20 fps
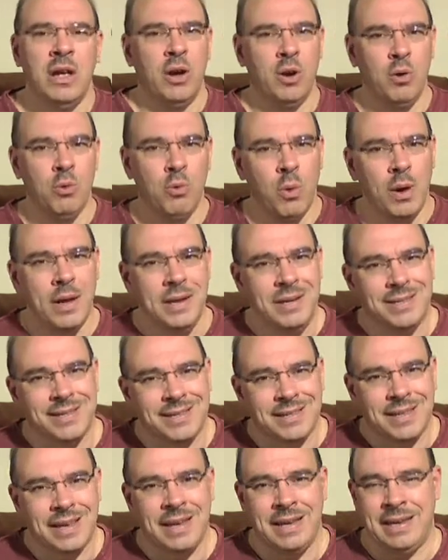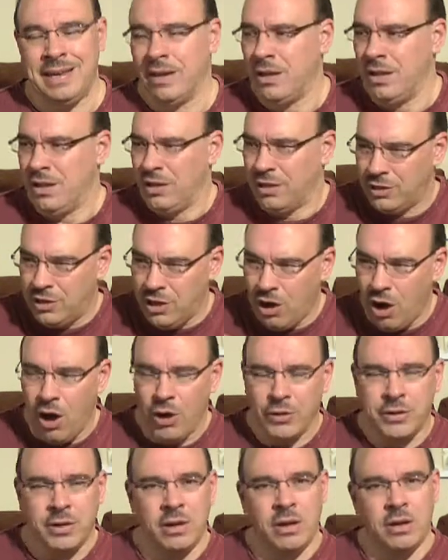who we see
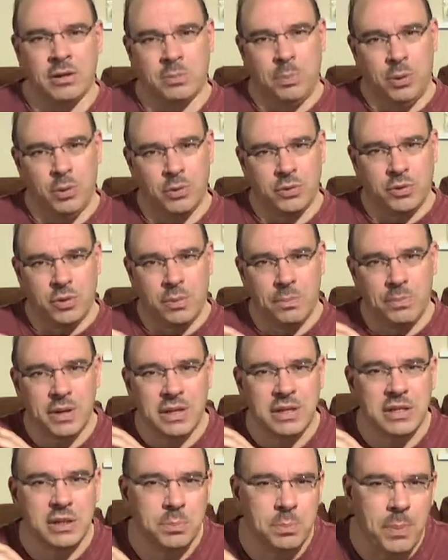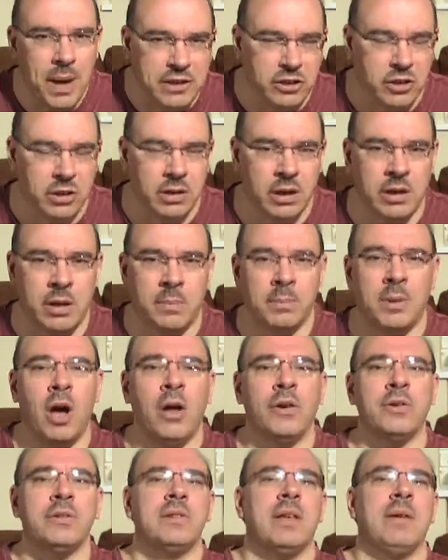God has put something special in them.
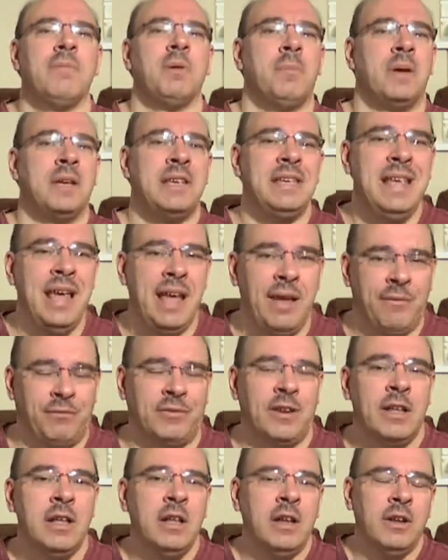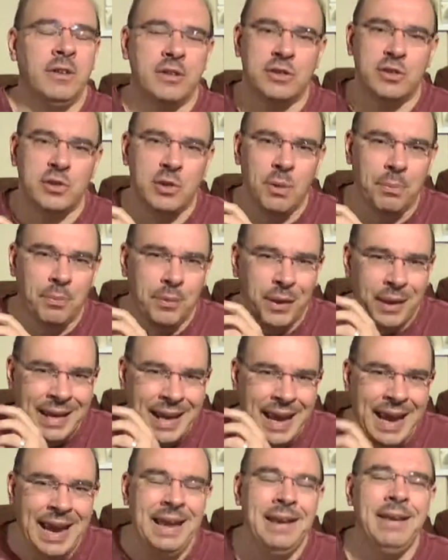God has given them a gift. There's something
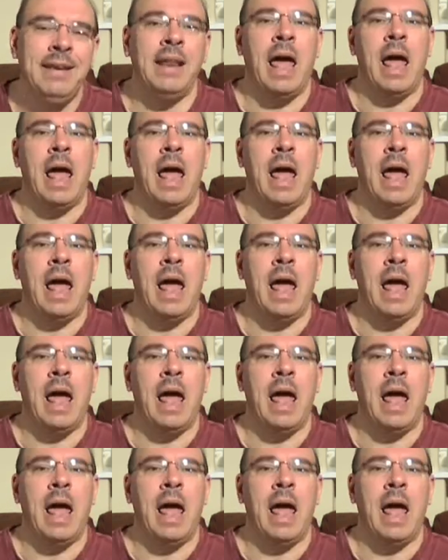in